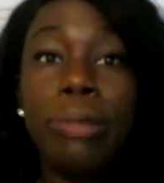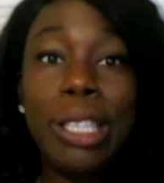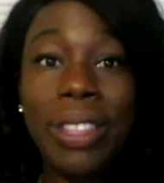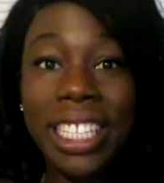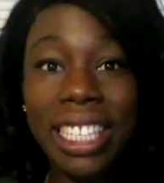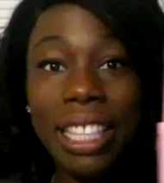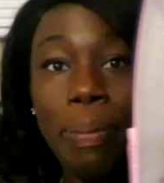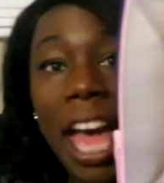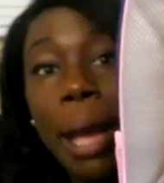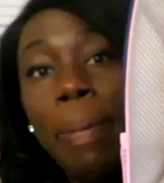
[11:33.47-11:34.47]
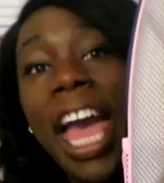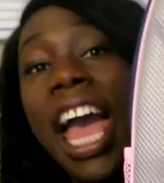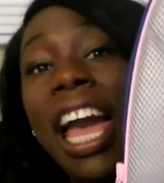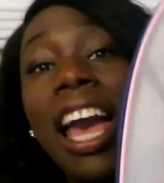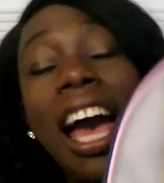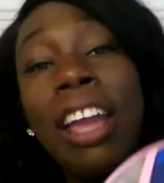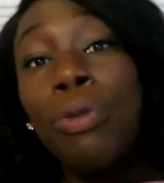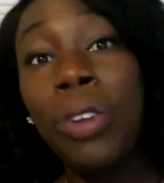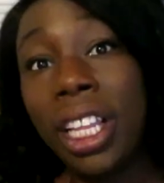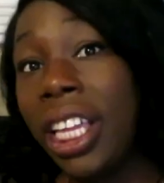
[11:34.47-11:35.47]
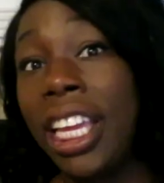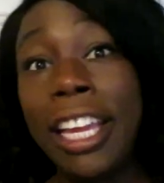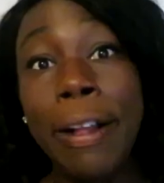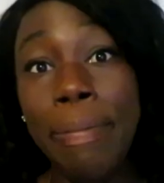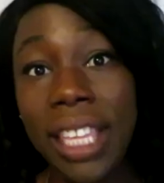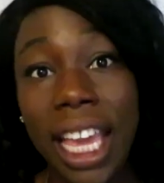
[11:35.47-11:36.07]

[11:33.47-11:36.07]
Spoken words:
So this is the backpack. I really